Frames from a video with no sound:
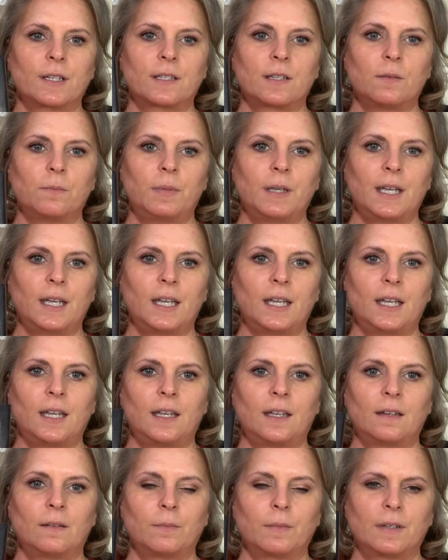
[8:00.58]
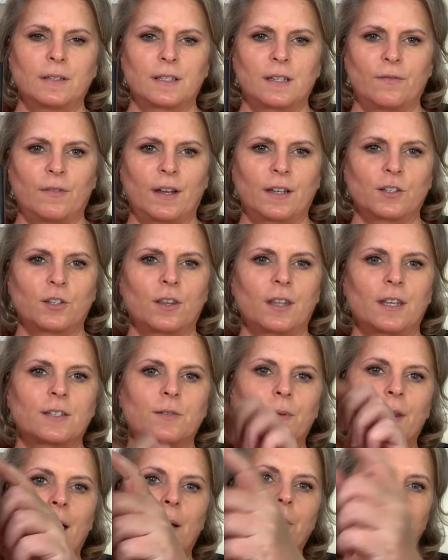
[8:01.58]
to be, let's see if I can do this
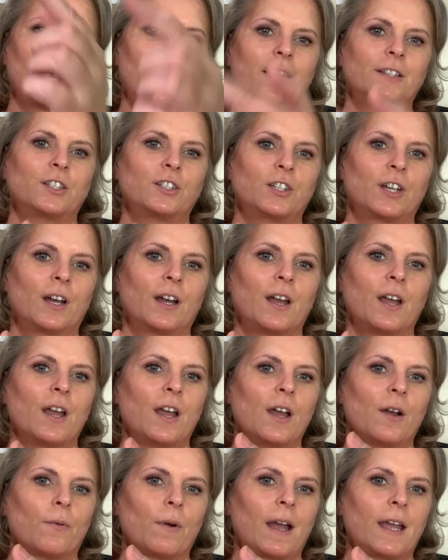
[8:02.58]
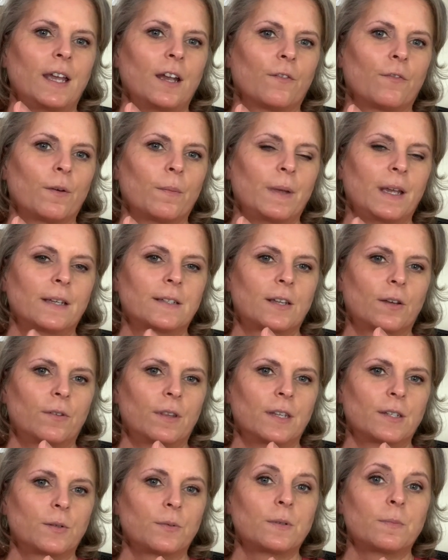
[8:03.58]
without blinding you. Right here for me, so
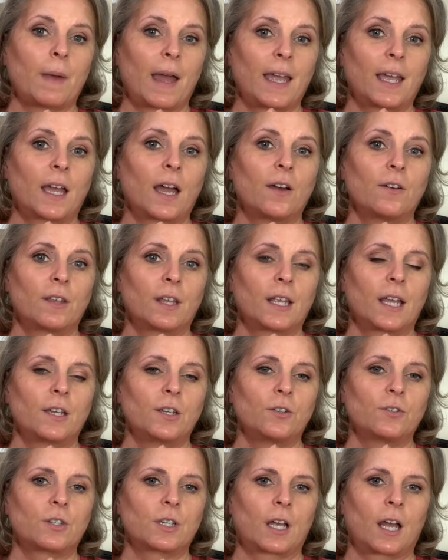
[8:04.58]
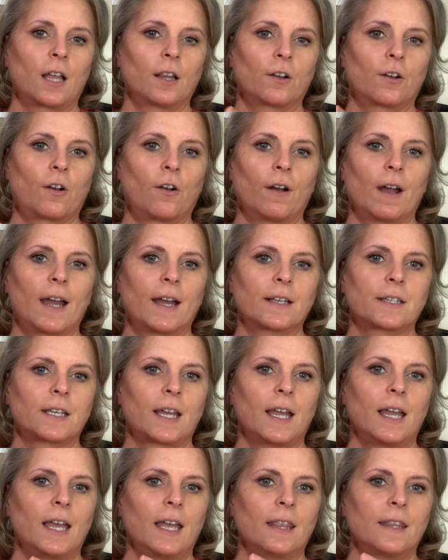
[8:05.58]
this was Mango that I used to color correct.
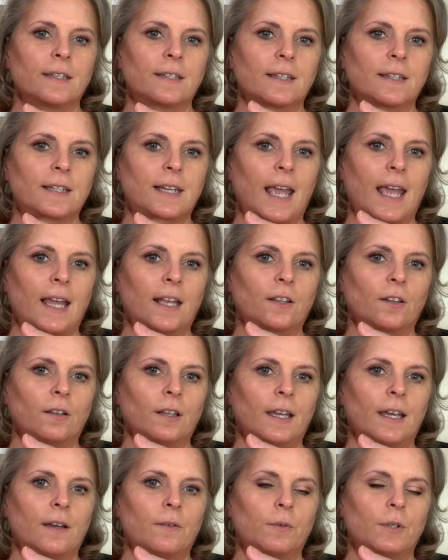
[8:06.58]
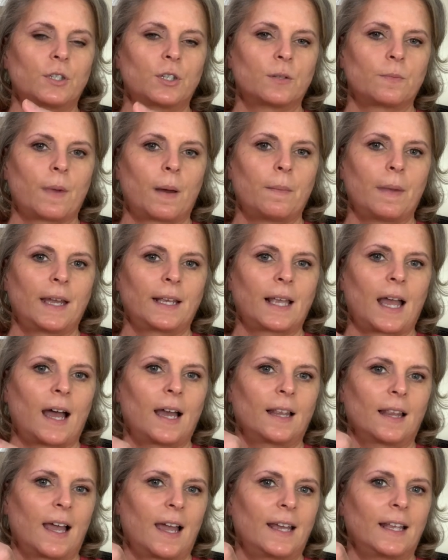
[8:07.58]
This is Candlelit, which is my main
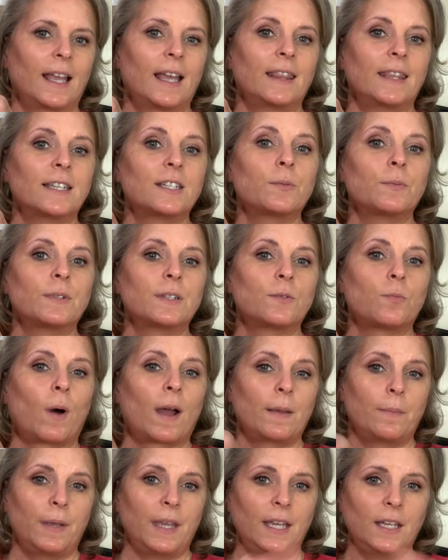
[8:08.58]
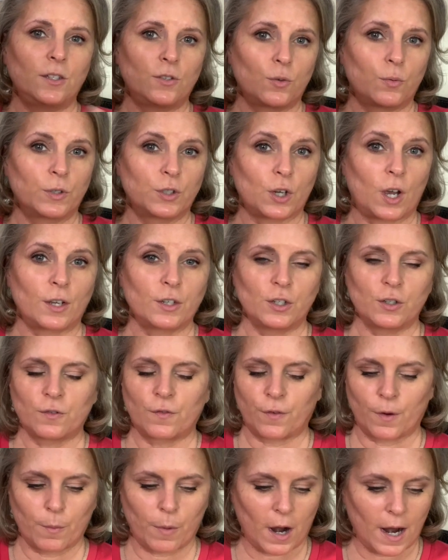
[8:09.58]
highlight, and this one's White Peach, which I'll use
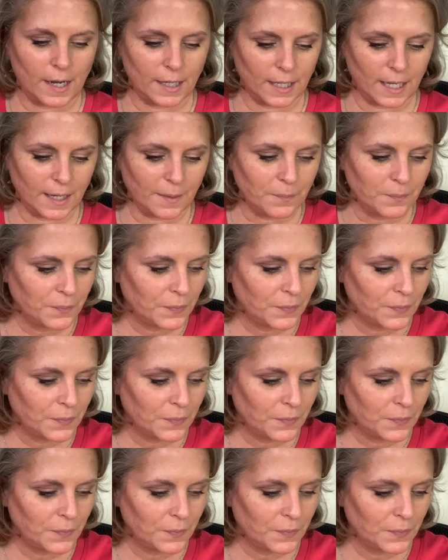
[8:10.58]
for brightening.